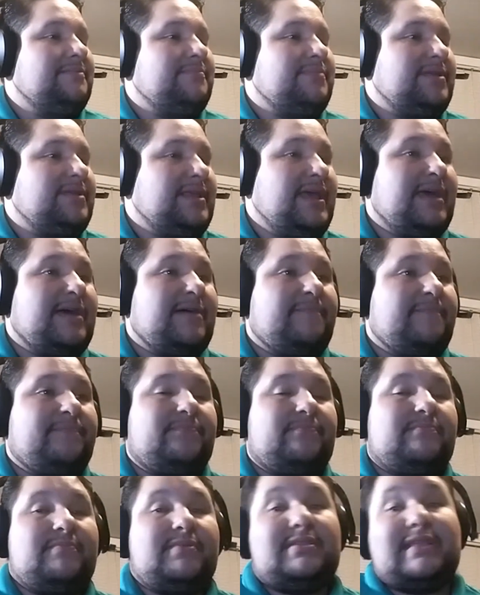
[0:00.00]
But yeah,
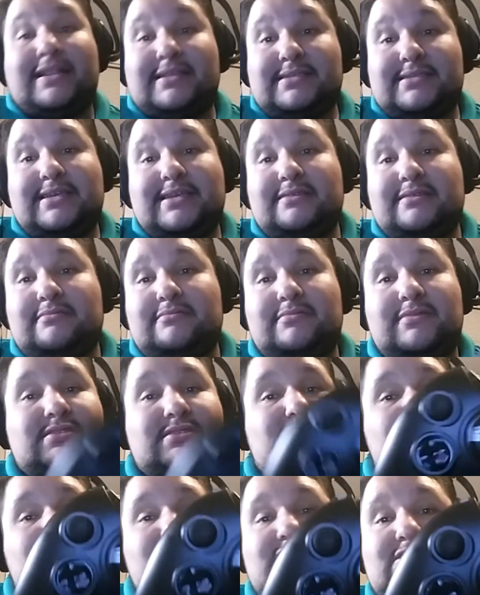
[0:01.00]
but that's it.
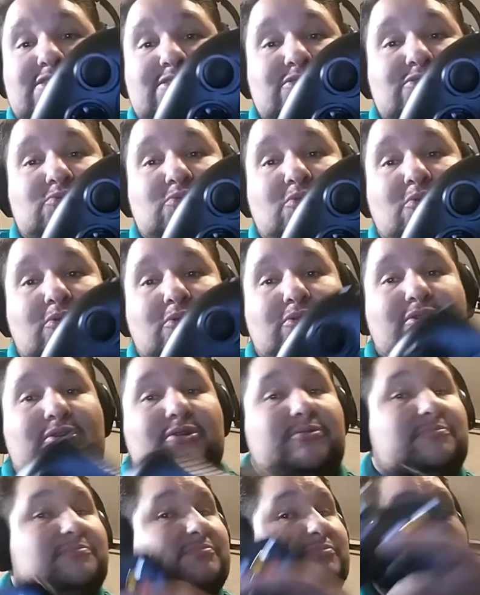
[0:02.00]
It's just this controller,
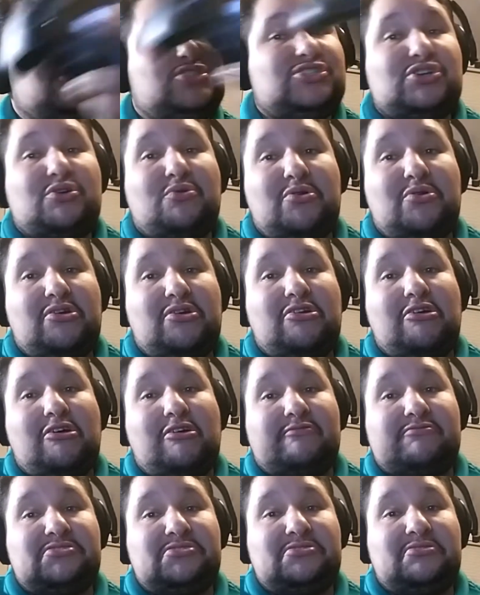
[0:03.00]
showing it
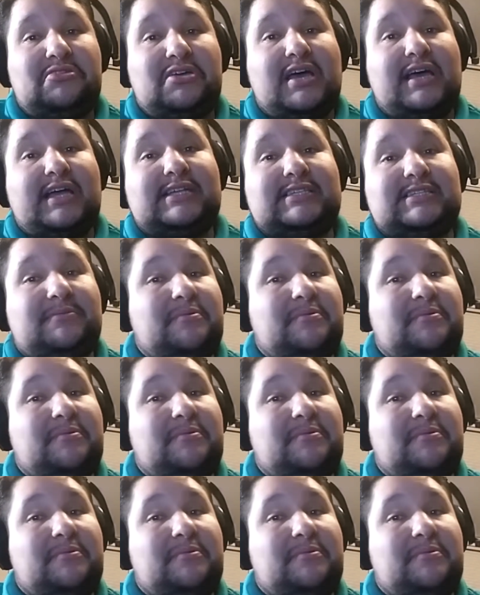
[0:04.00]
off to you guys.